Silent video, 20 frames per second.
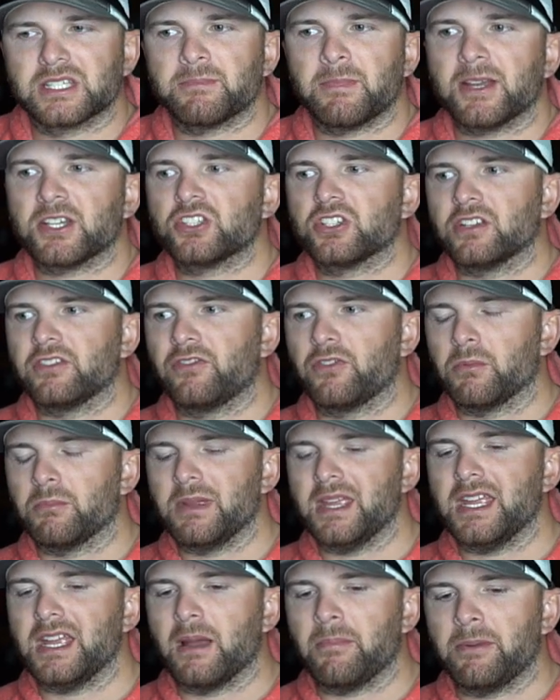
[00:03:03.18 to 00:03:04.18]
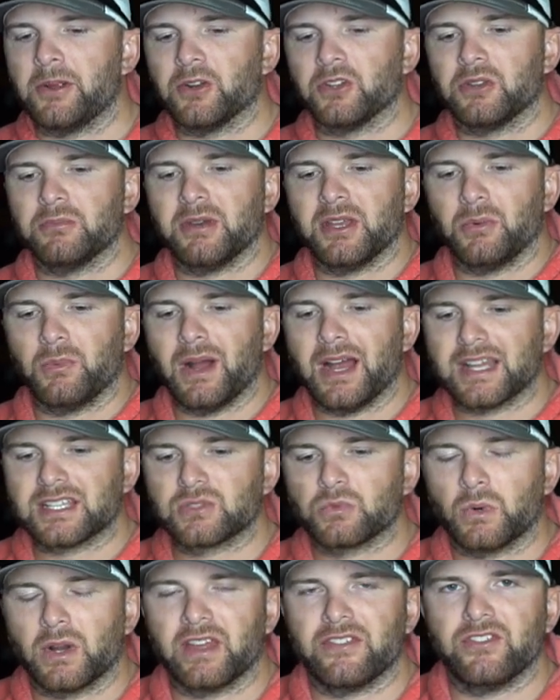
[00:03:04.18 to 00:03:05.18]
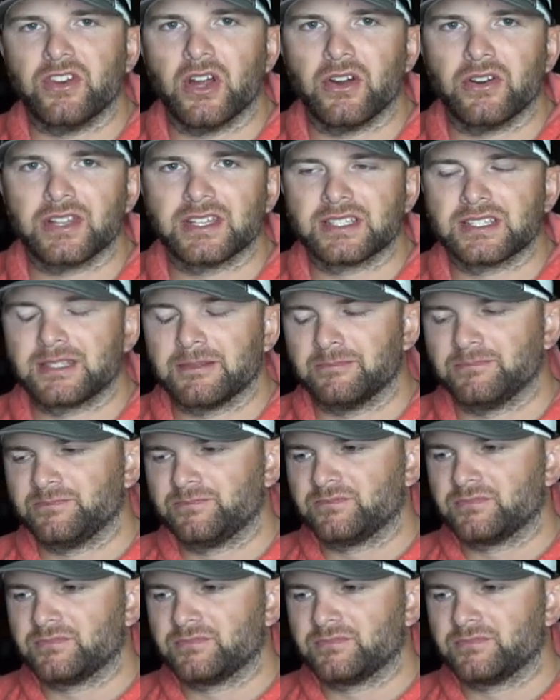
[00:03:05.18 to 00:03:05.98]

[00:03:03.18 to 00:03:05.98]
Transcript: especially for me up here in the Midwest, what I've noticed,